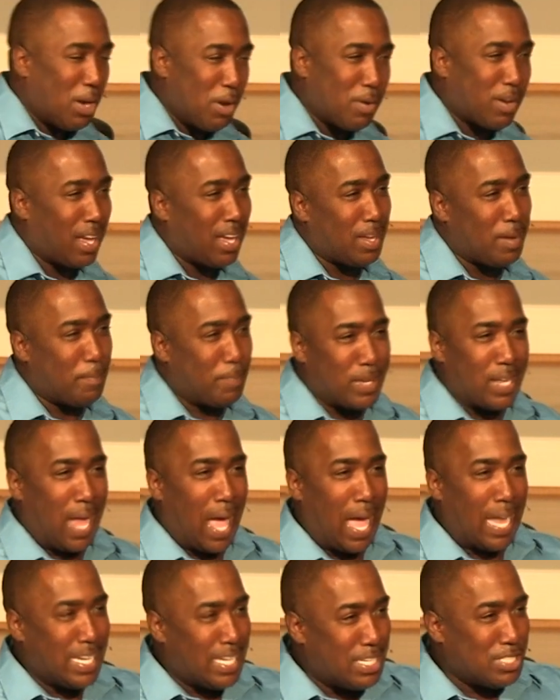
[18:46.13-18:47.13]
Okay, but
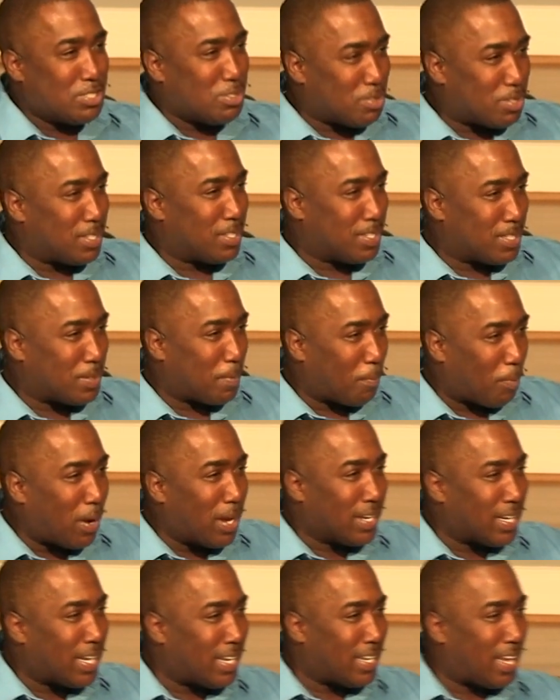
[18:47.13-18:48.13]
I need you to
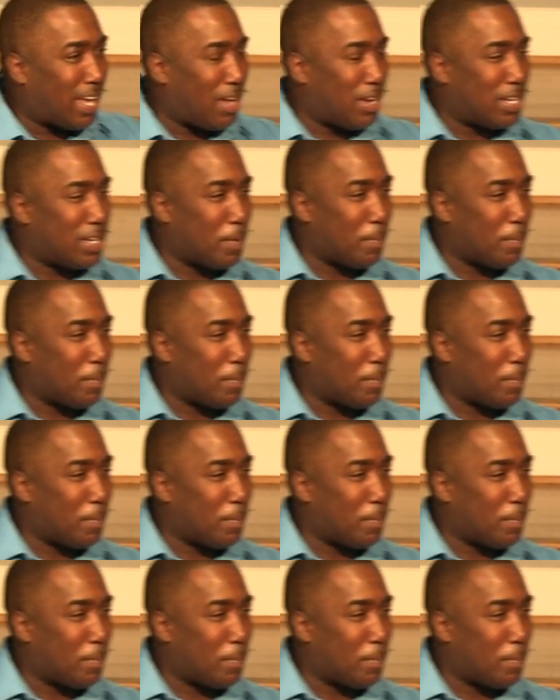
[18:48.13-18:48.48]
break that down